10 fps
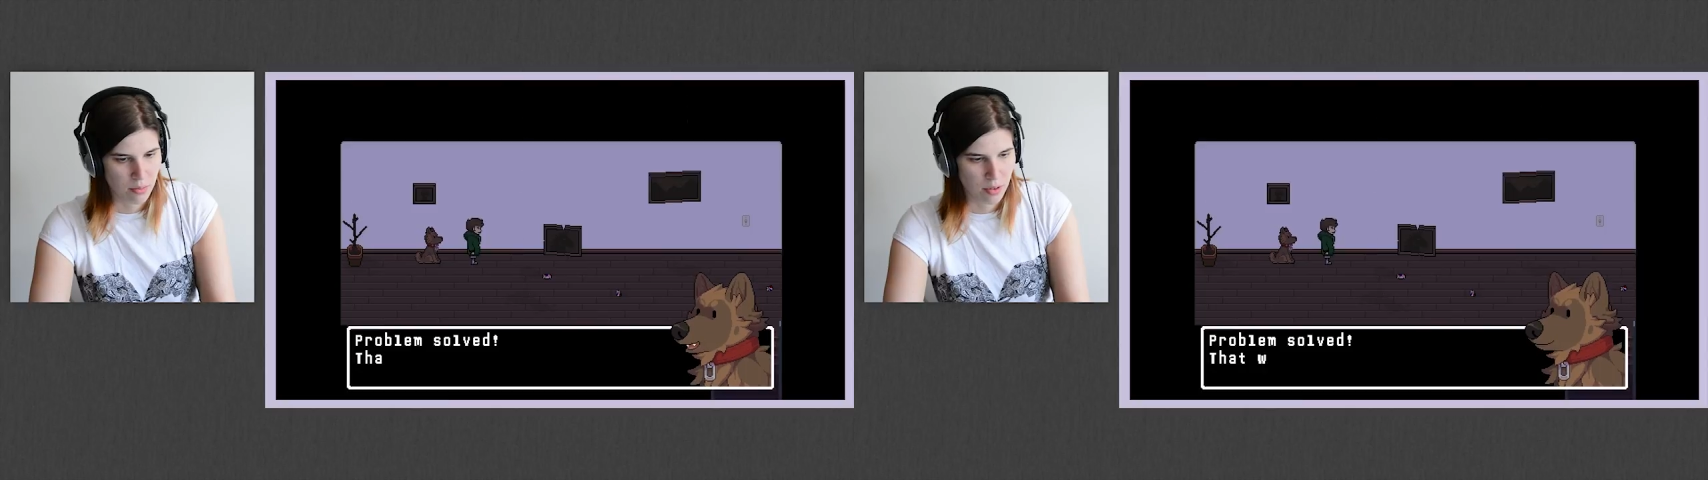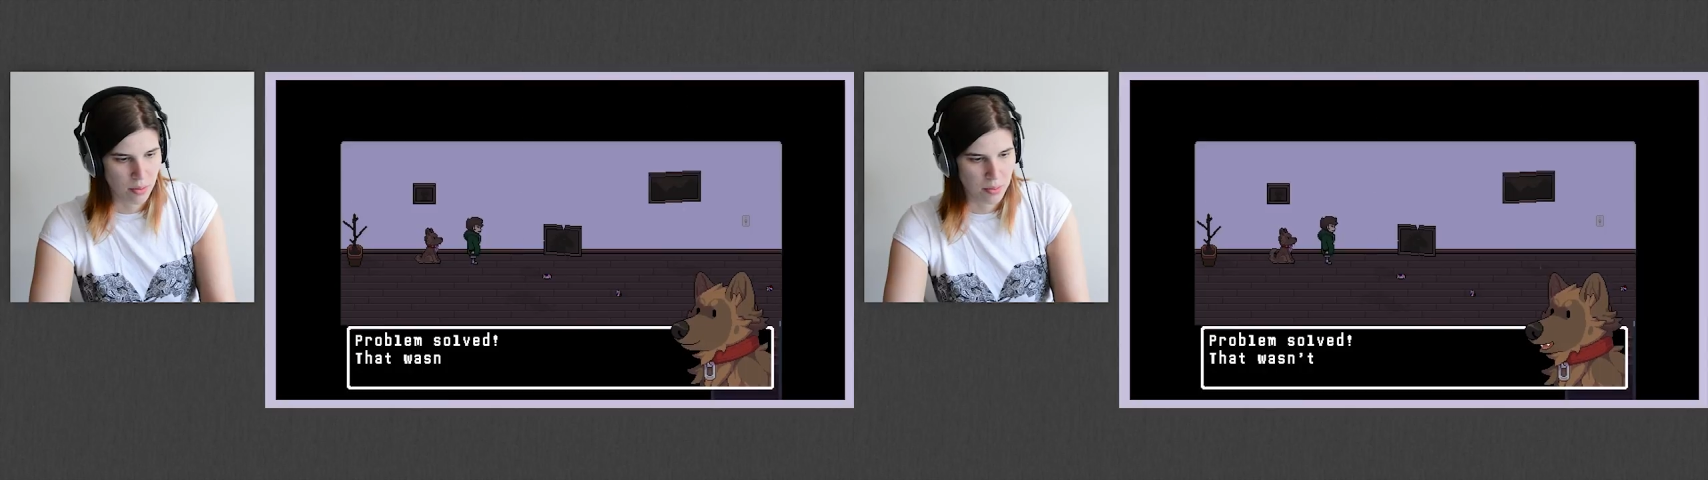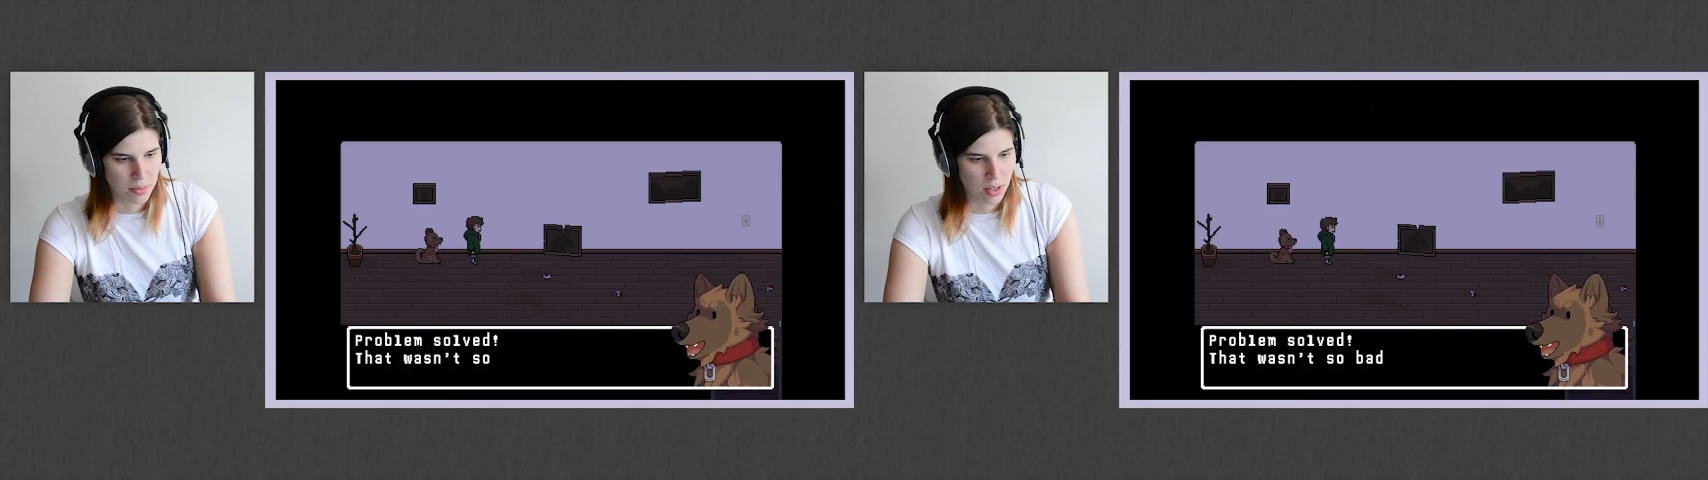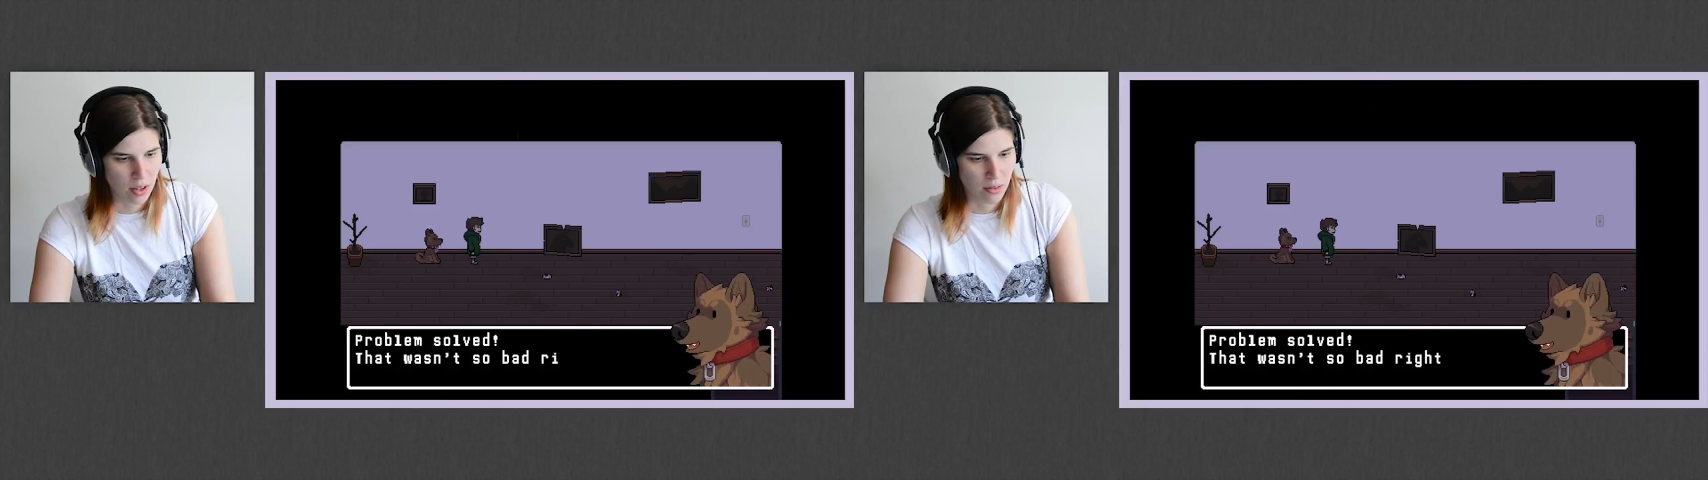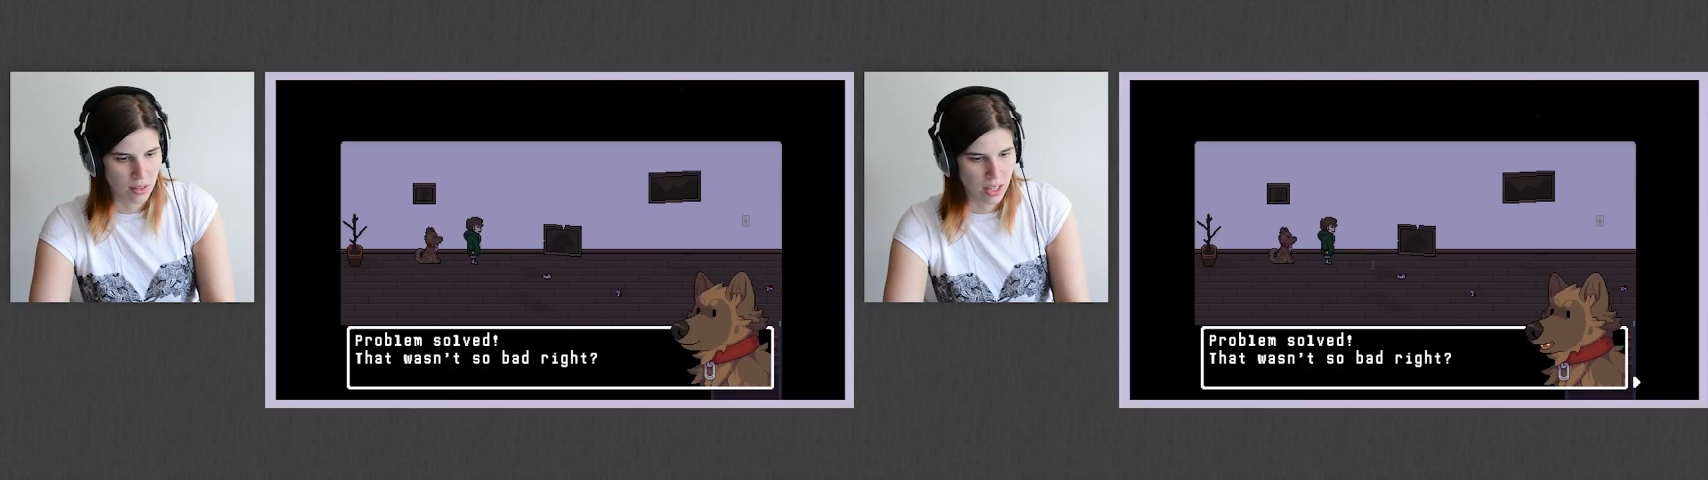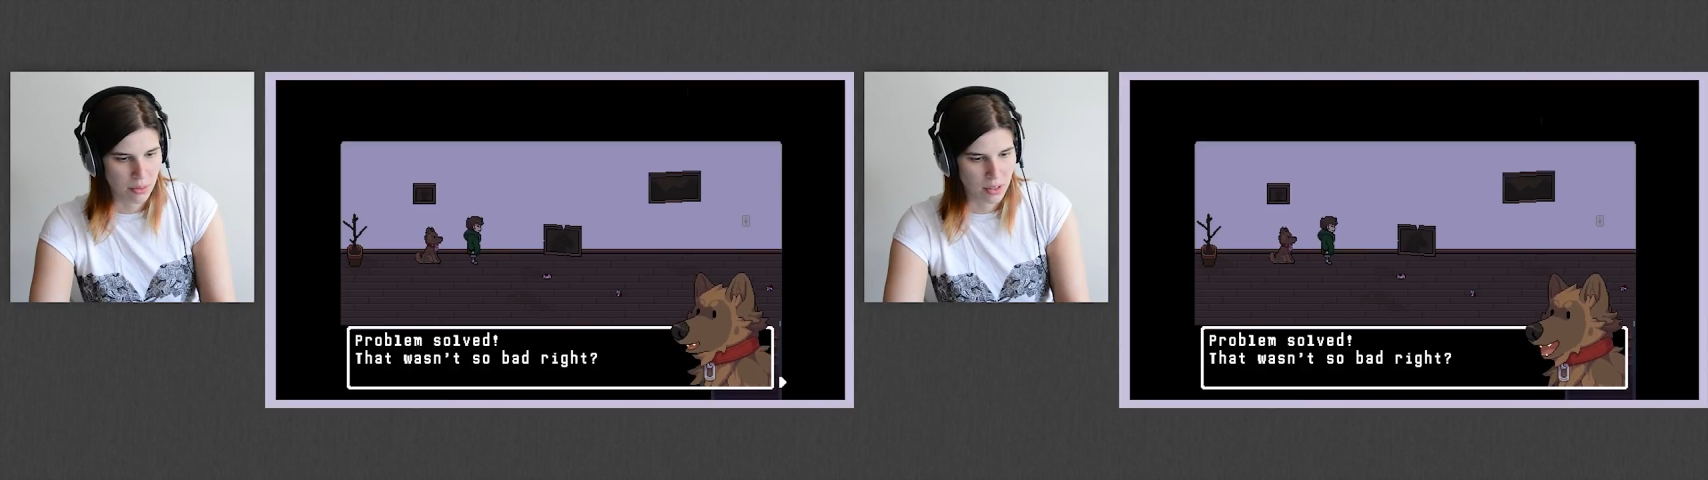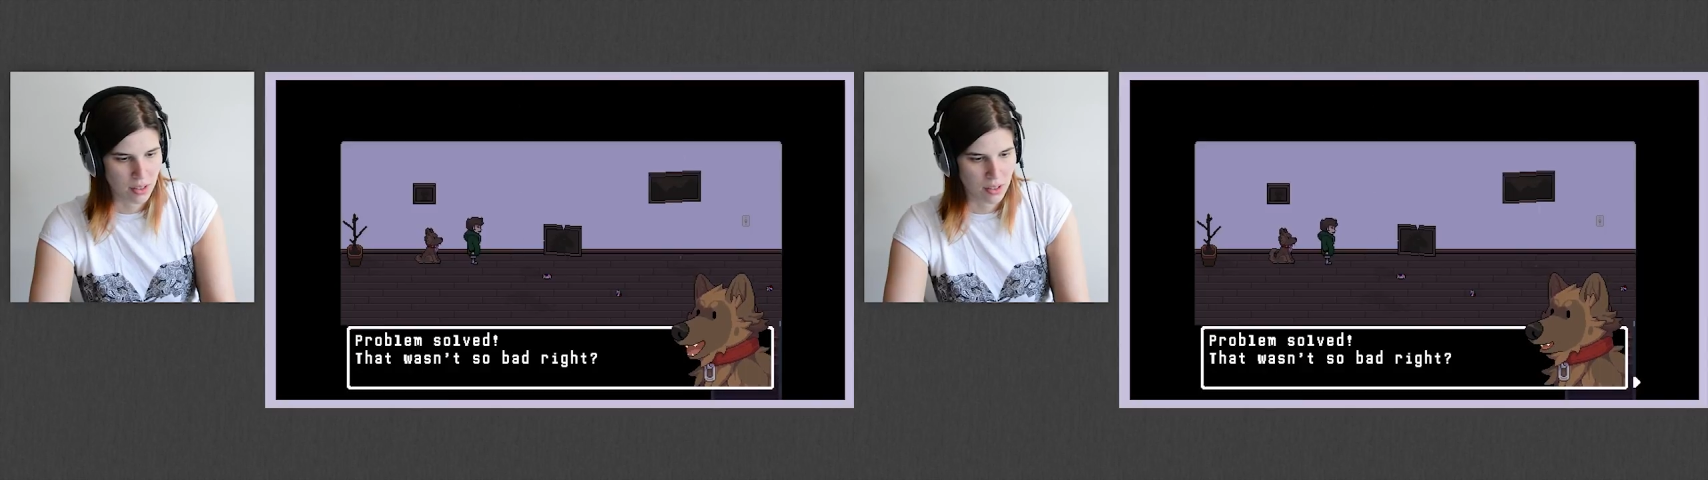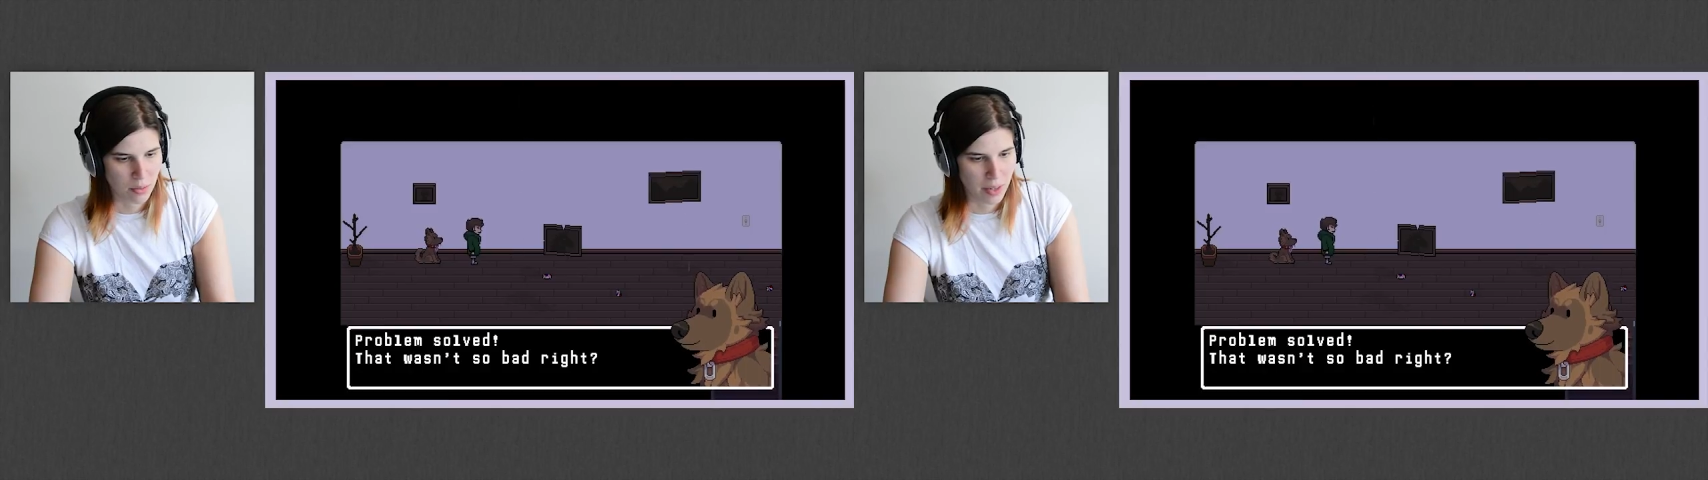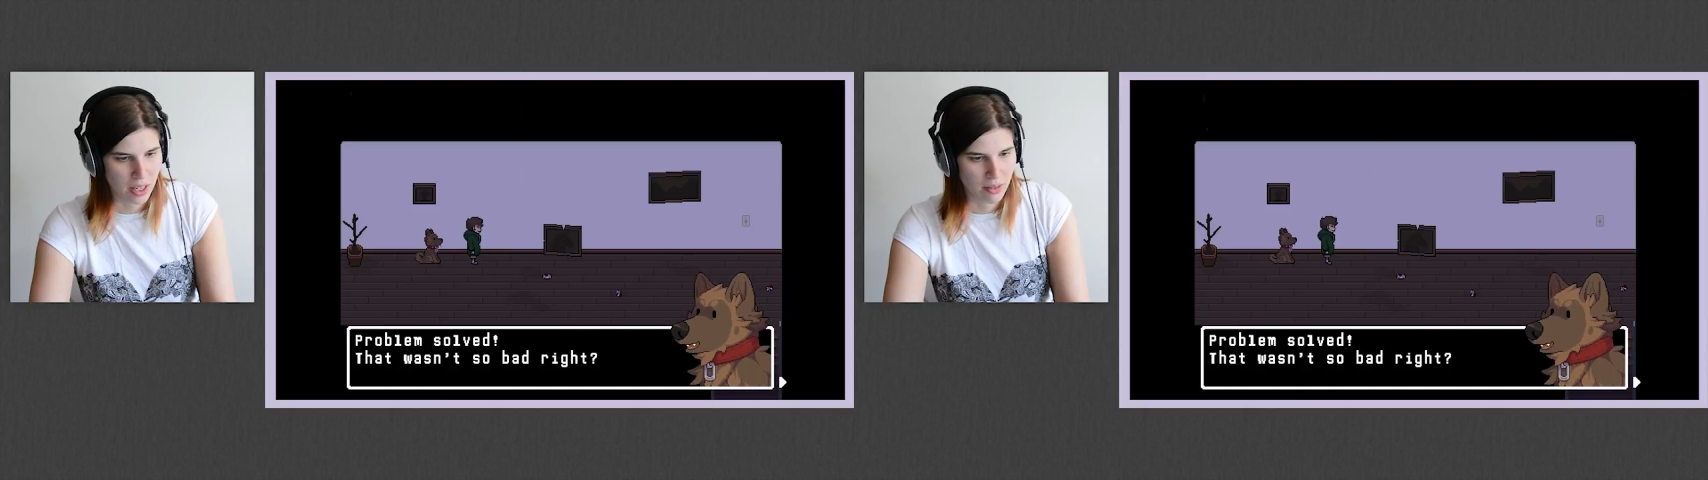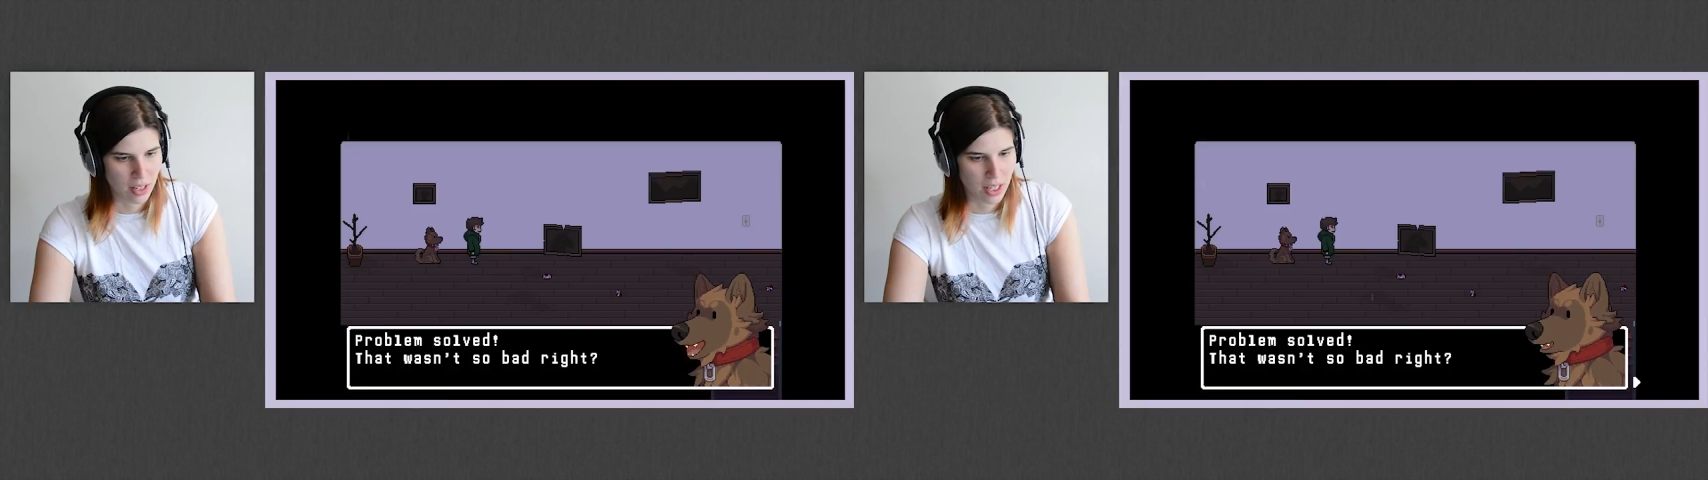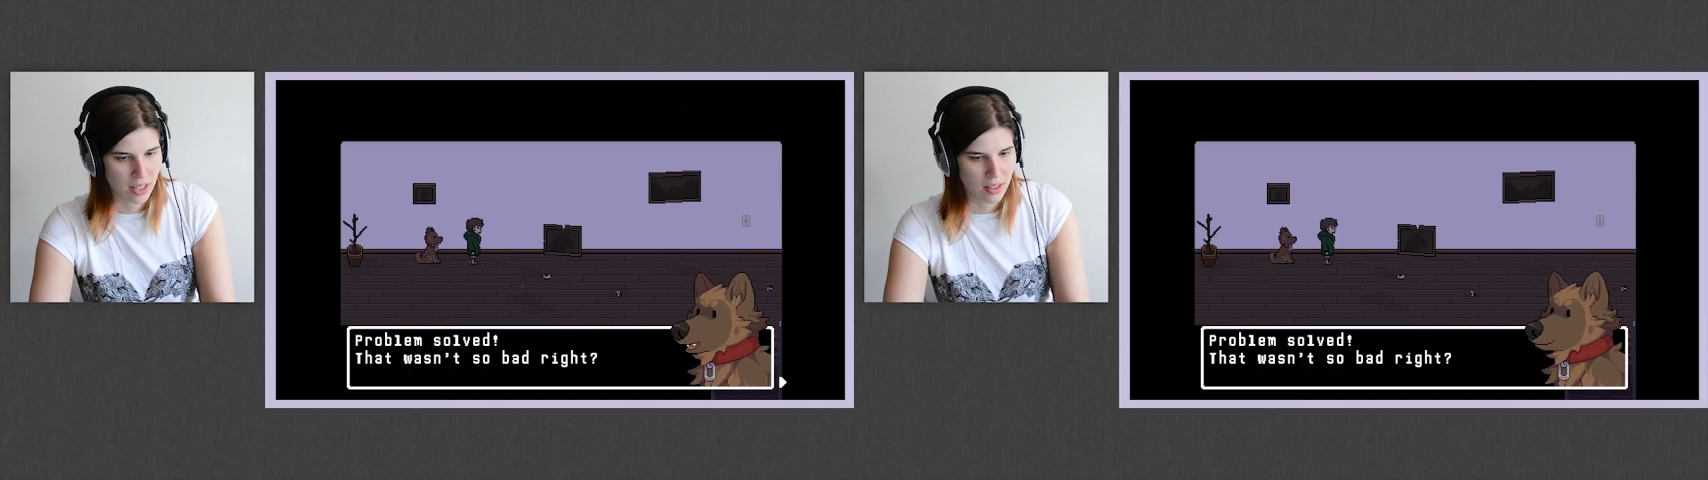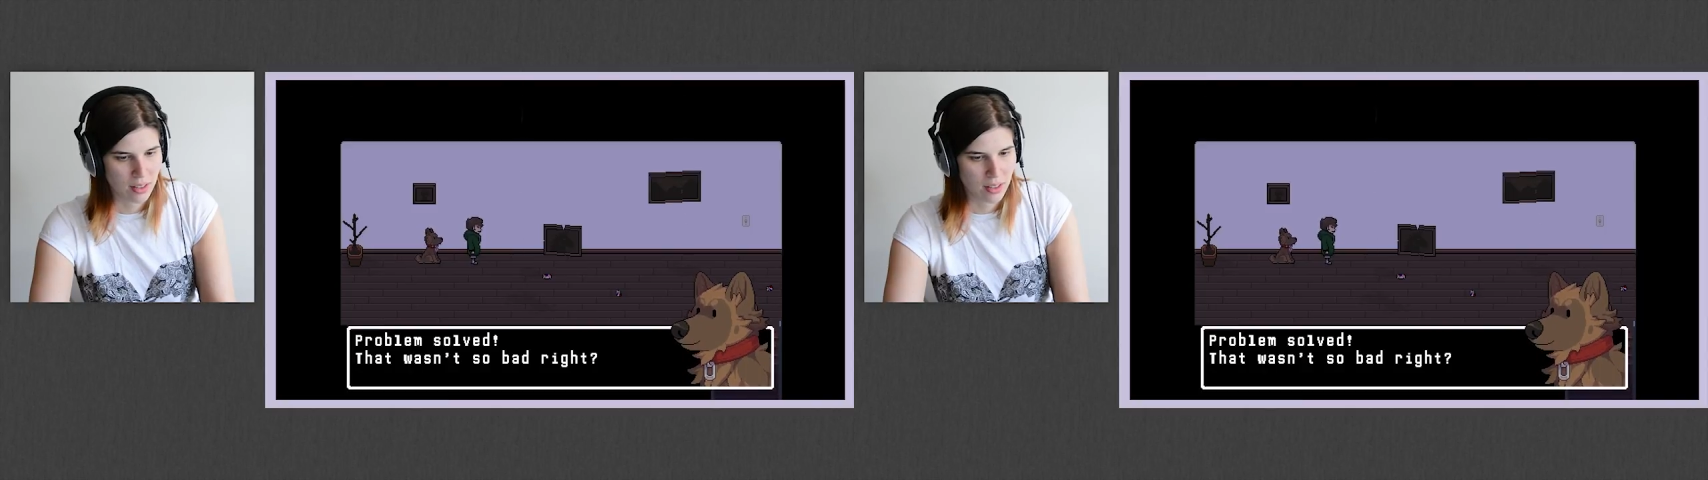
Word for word: Problem solved. That wasn't so bad, right?